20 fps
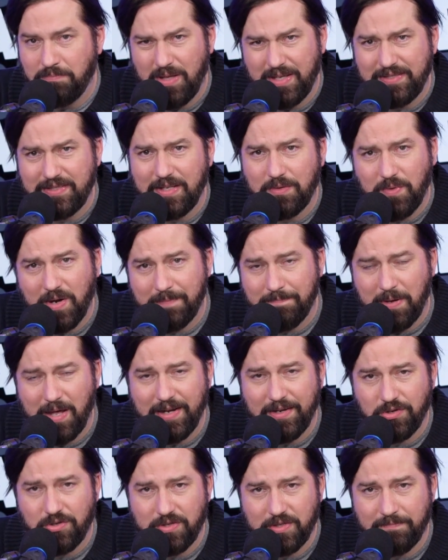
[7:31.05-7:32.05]
Plus, they want to
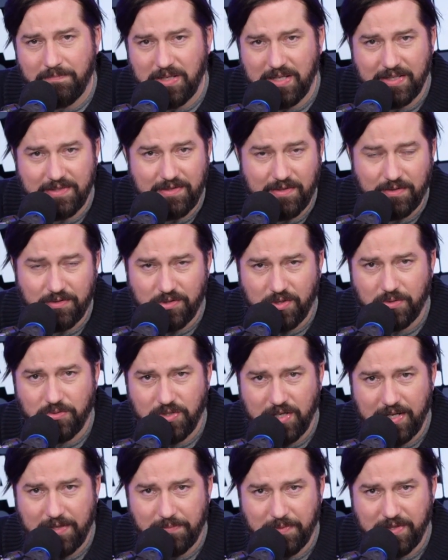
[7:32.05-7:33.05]
punish them because they're
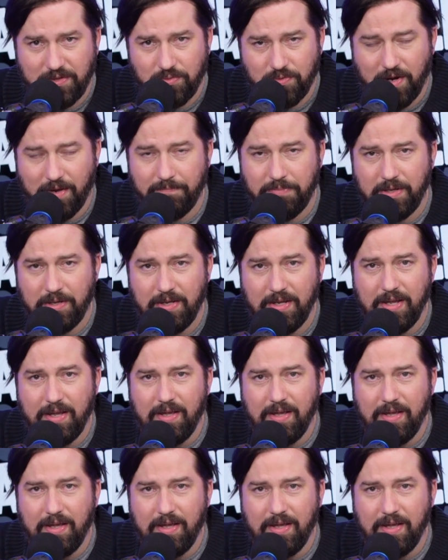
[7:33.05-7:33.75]
associated with Trump.